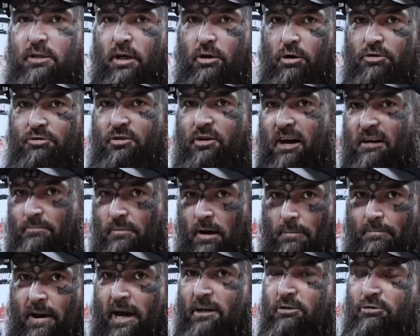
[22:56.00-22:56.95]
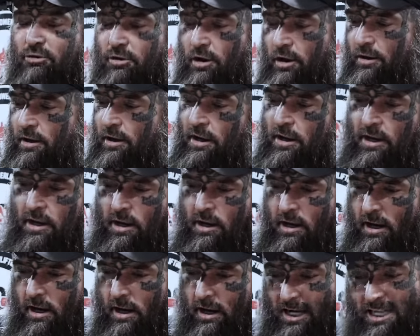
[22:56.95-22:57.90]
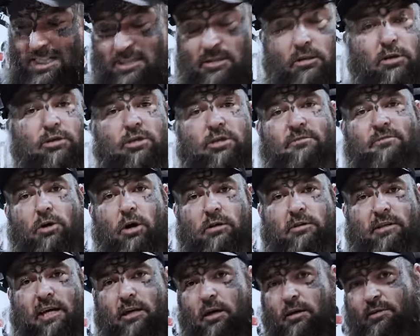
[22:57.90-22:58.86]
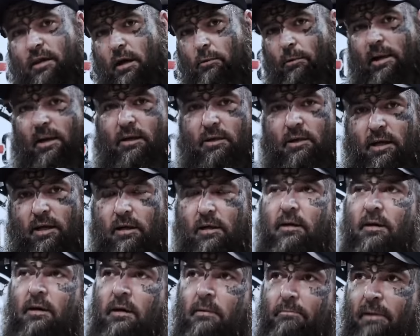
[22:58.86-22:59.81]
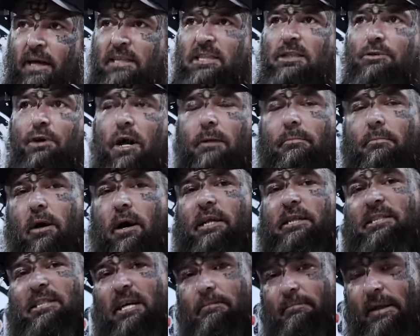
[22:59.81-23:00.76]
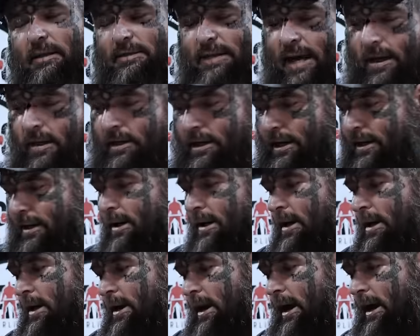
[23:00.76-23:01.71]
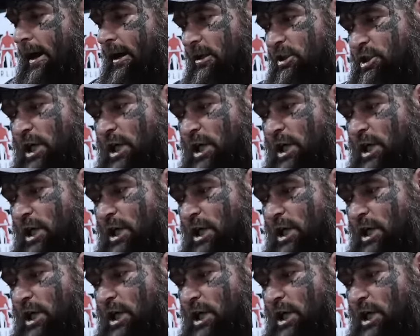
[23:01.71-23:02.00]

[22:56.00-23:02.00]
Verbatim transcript: I also have my Patreon, uh, exclusive content on there weekly based around mindset mentality, uh, and